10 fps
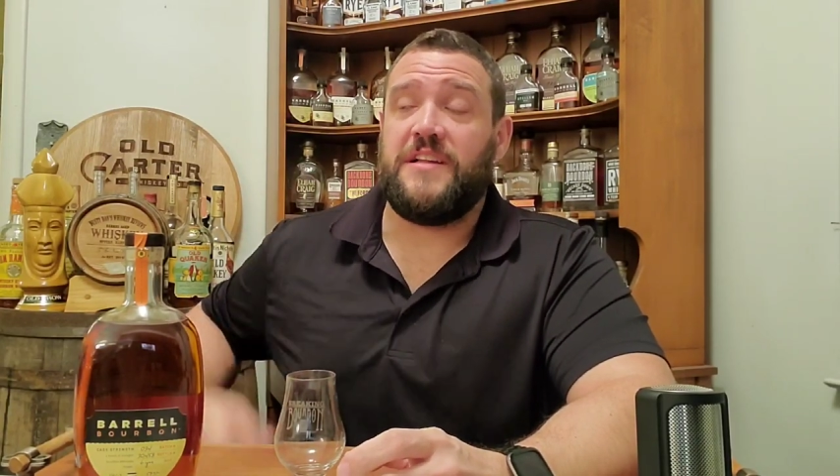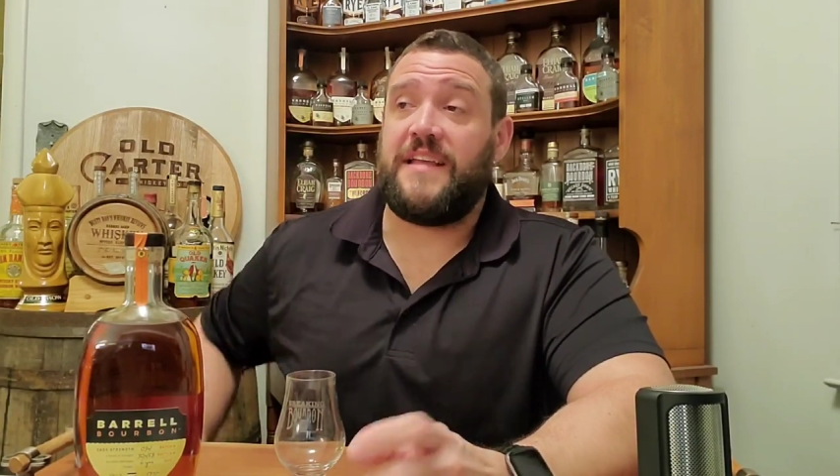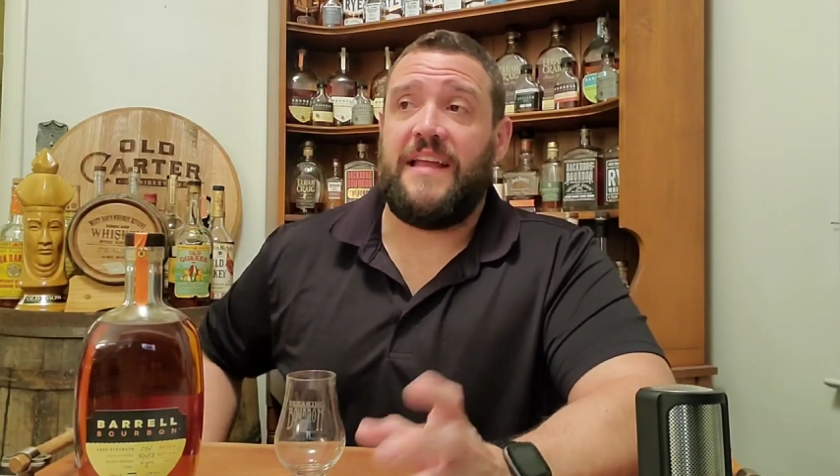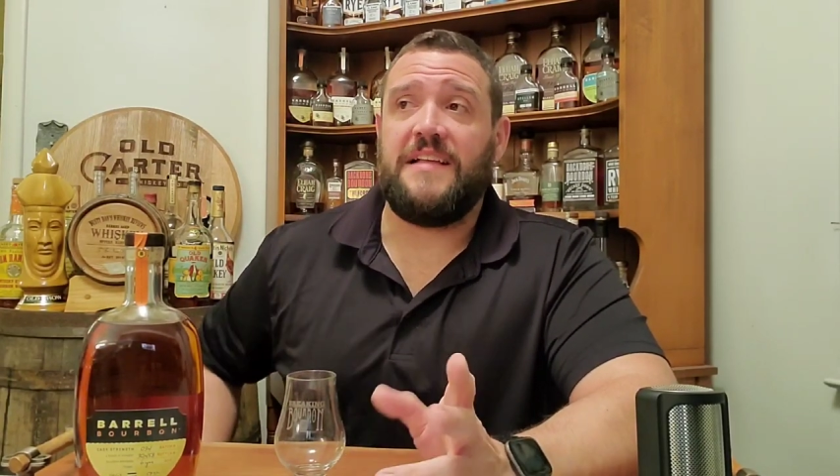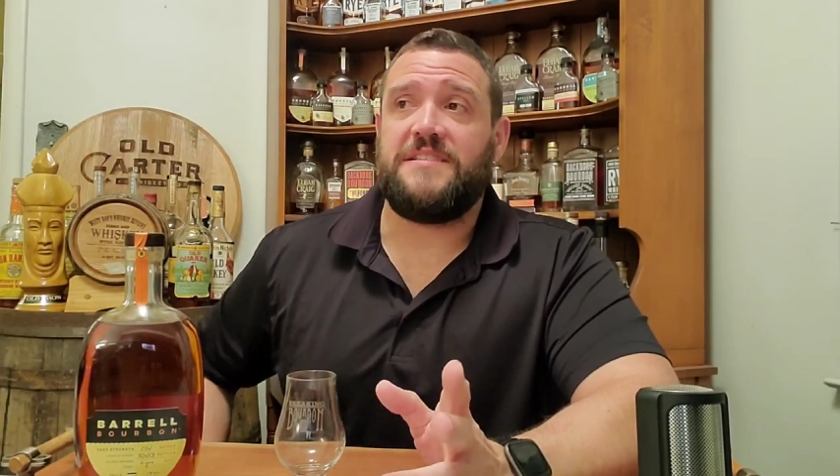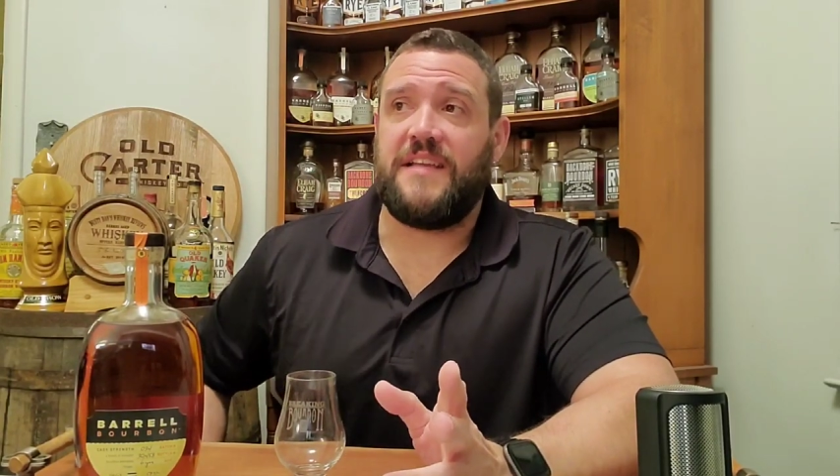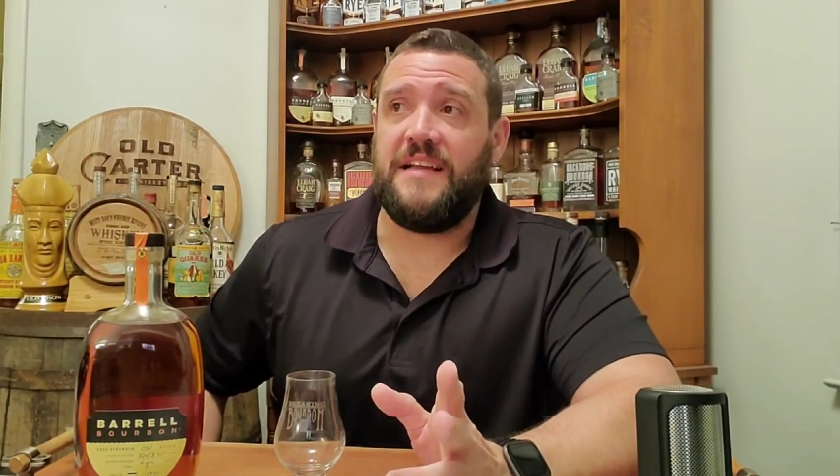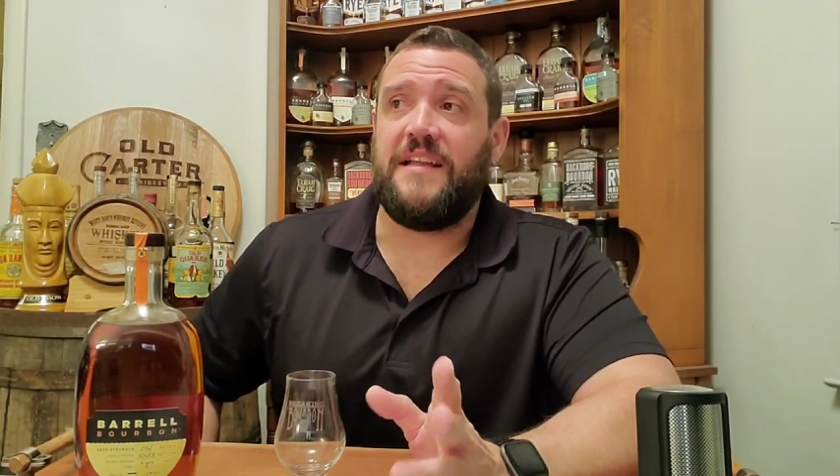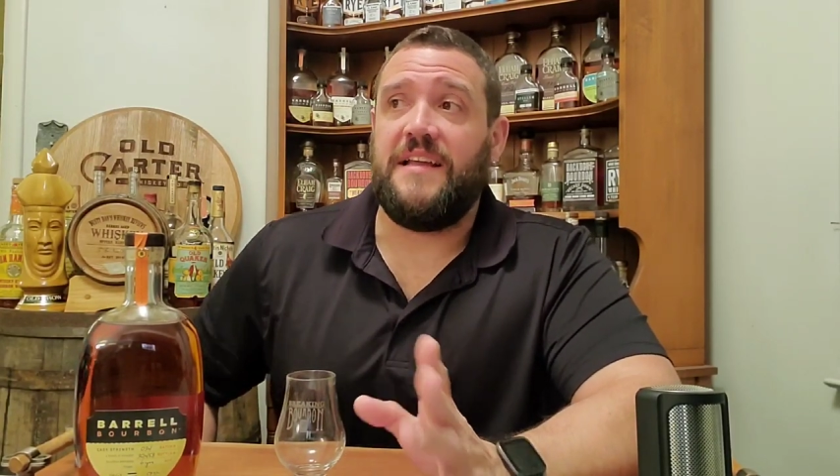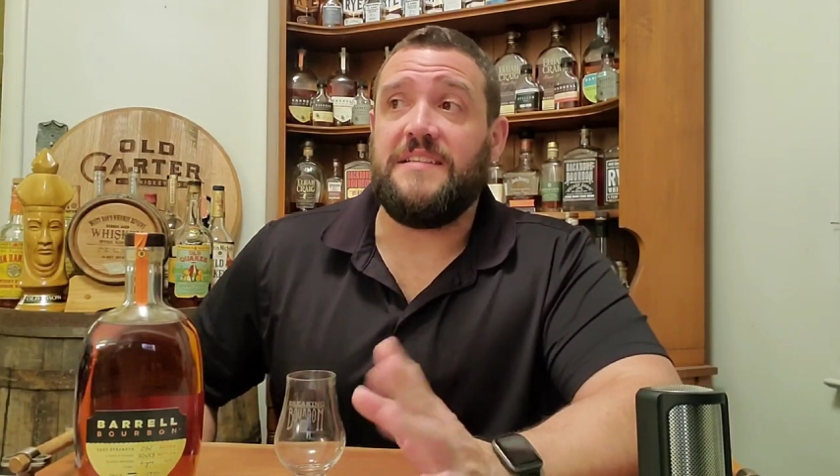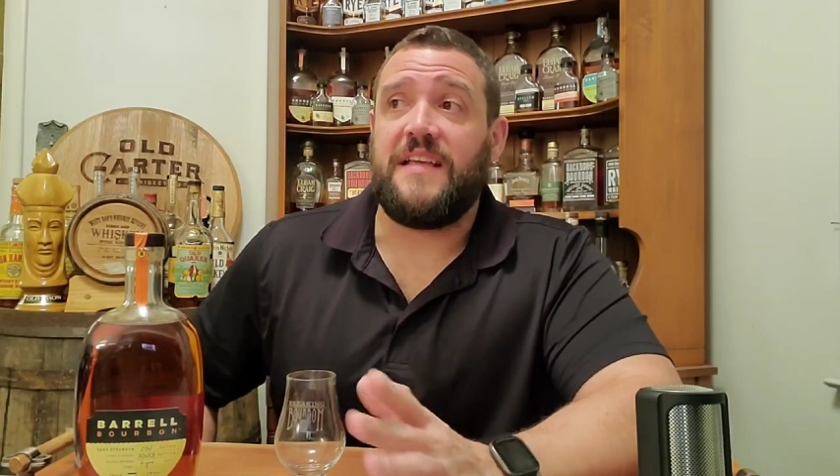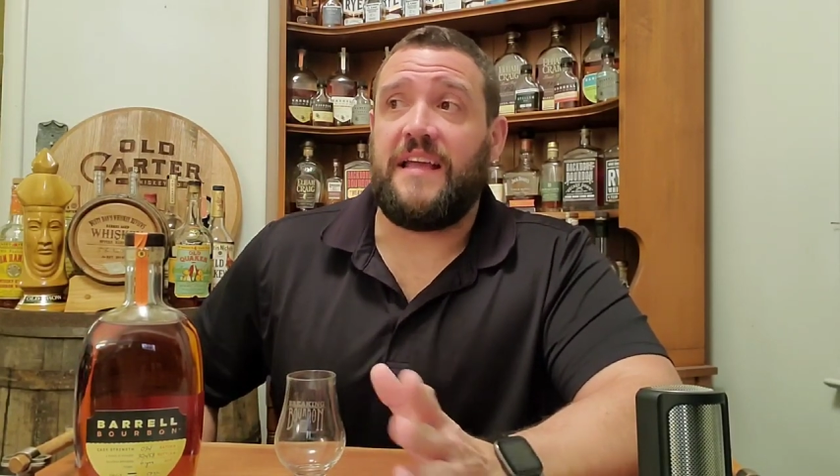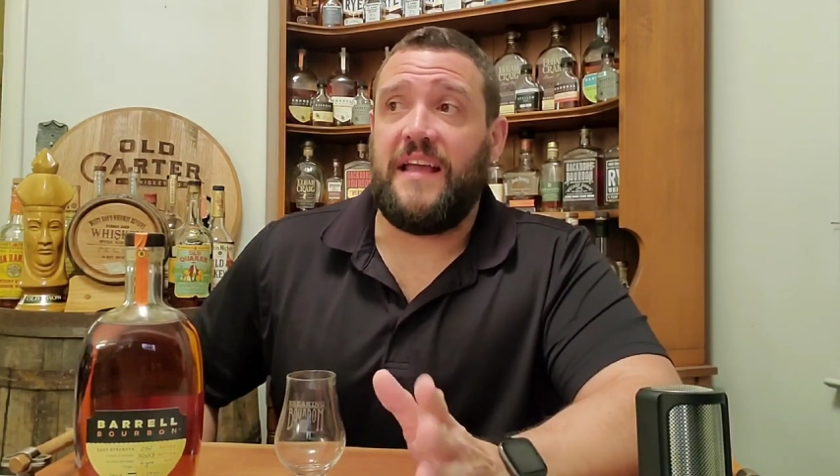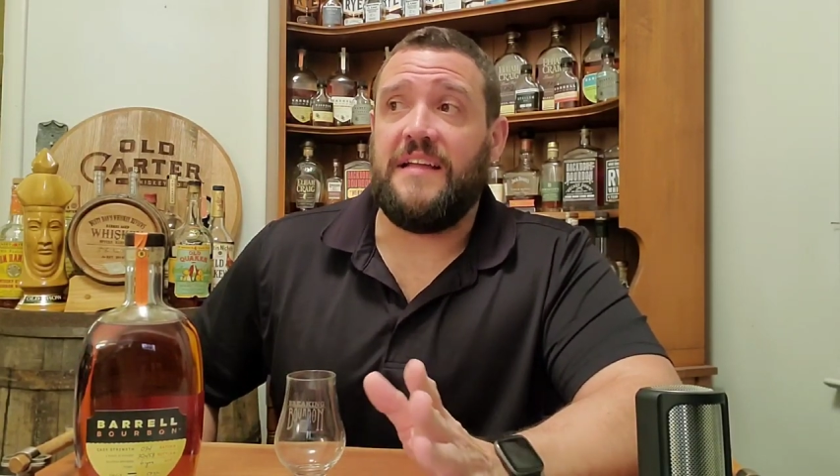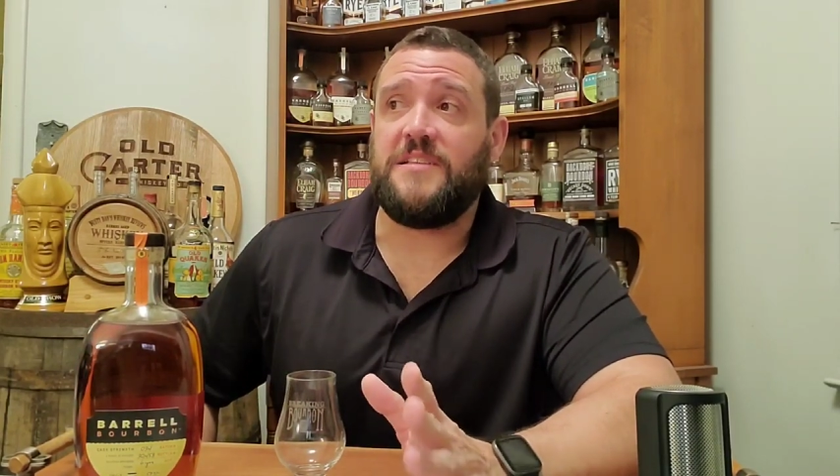And again, it's it is a
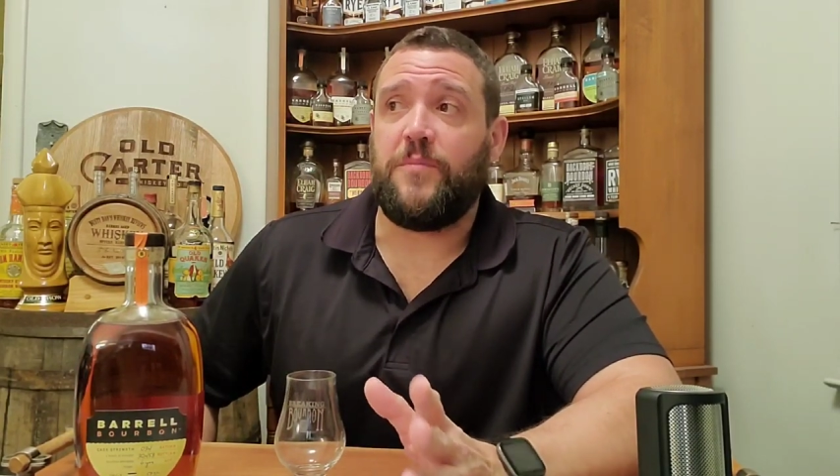it's